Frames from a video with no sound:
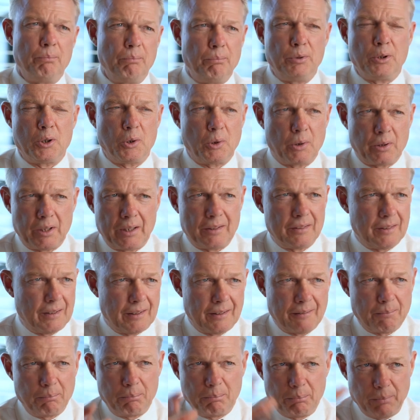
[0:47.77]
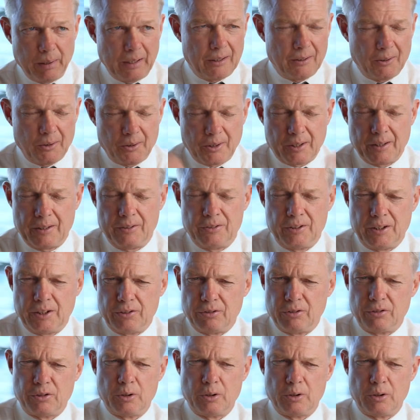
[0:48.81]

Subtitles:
bureaucratic big organization.